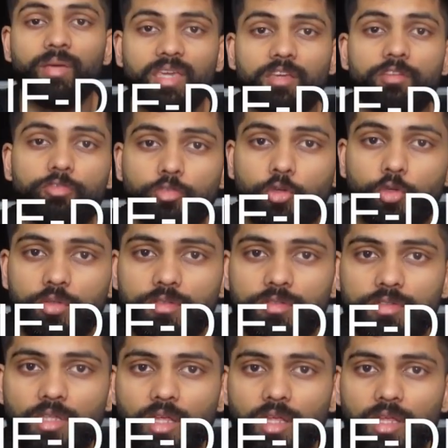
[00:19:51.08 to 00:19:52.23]
Picking
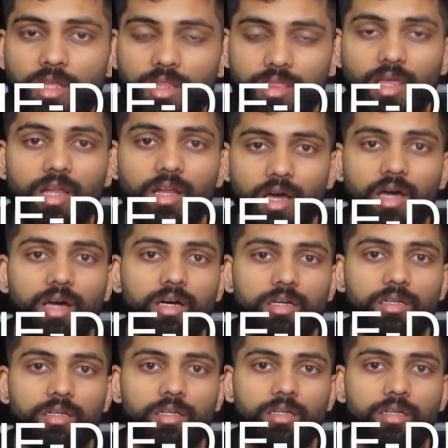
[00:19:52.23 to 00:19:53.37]
foods that
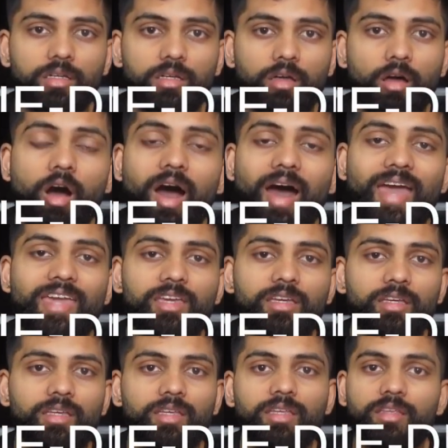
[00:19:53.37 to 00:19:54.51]
are high
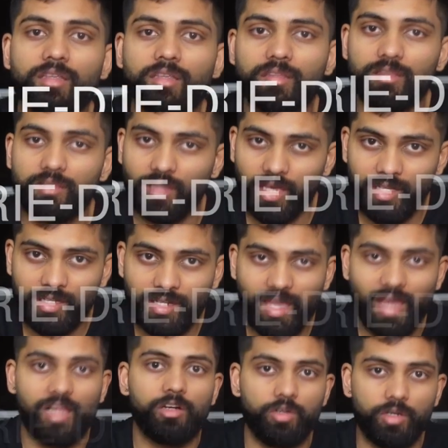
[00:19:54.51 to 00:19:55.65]
in
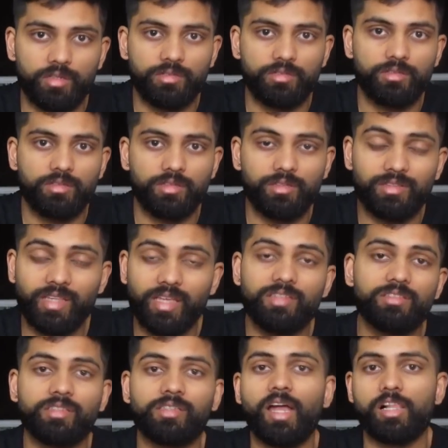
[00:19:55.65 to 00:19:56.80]
calories,
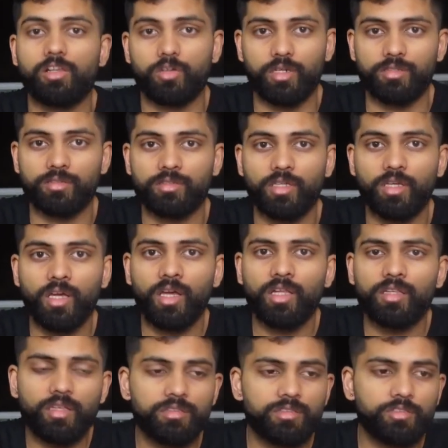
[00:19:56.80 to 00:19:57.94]
dense in calories,
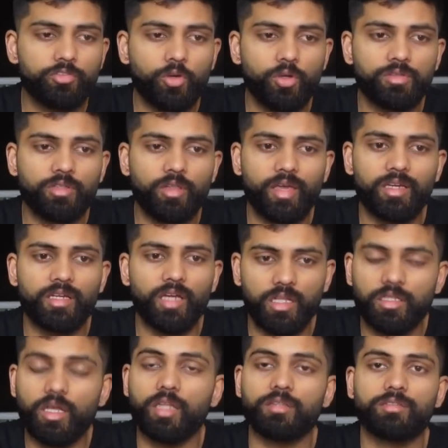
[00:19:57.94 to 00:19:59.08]
These are foods like
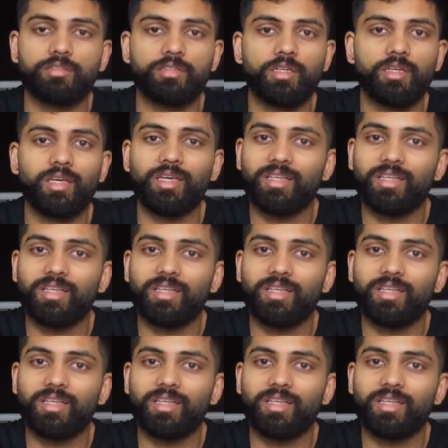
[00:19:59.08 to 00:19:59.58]
nuts,